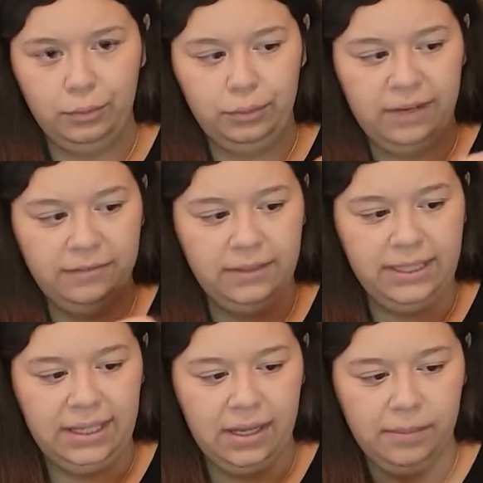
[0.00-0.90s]

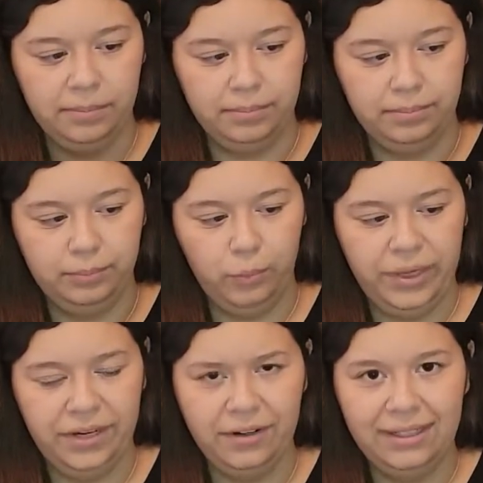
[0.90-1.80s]
ruffling up
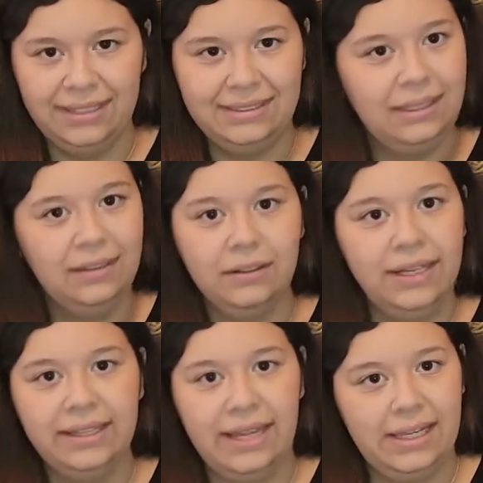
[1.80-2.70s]
weird. It didn't look
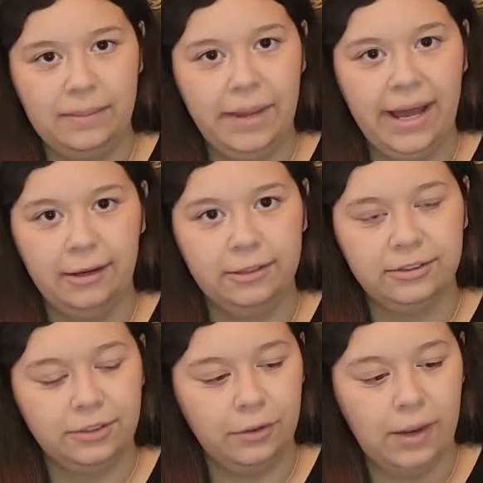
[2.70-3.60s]
like that in the pattern,
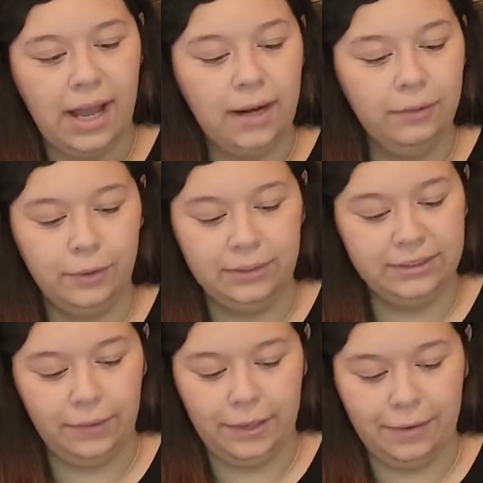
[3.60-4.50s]
so I don't know what's
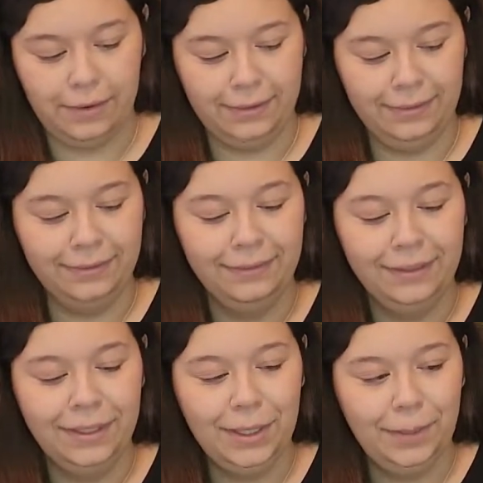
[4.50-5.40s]
going on.
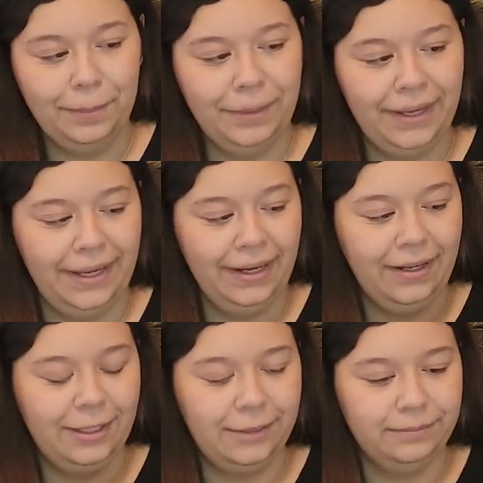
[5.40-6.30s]
But
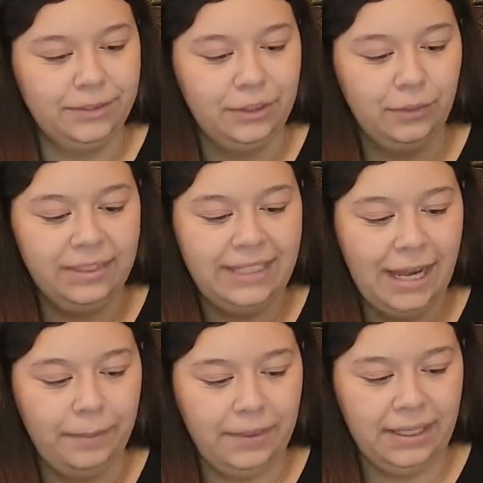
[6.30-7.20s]
so what's
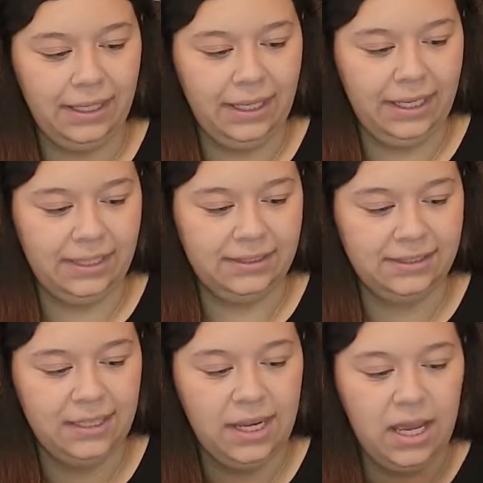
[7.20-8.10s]
happening
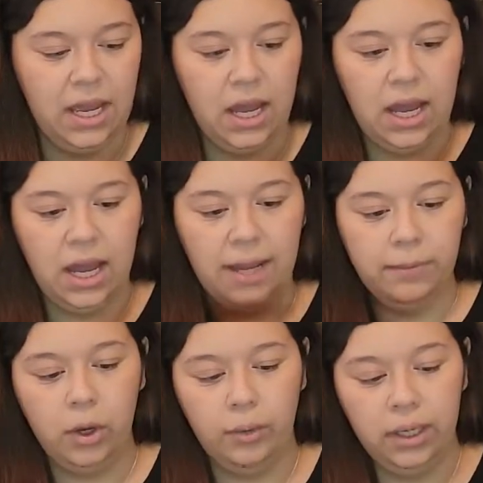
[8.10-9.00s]
is I'm
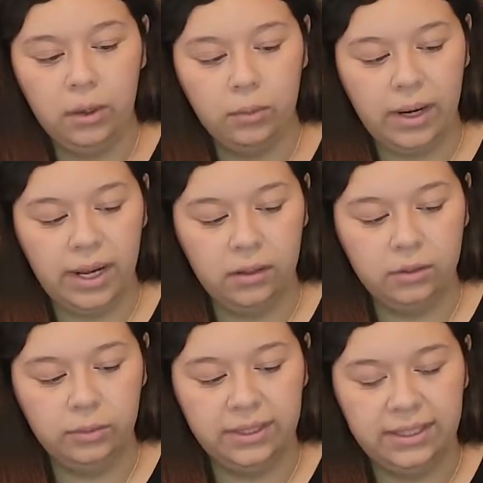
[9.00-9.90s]
going
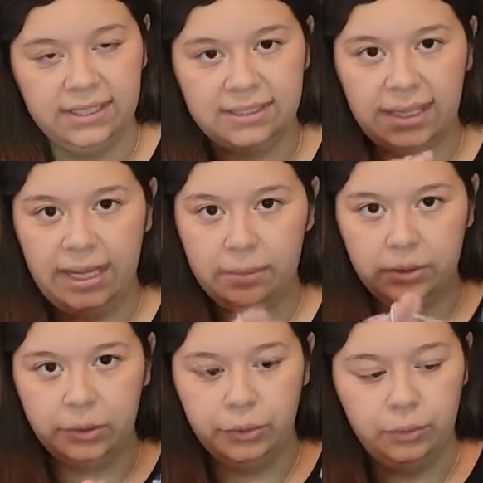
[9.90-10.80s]
around with this light
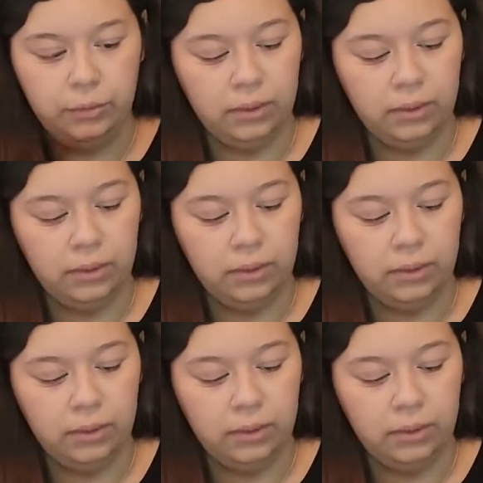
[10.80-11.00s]
blue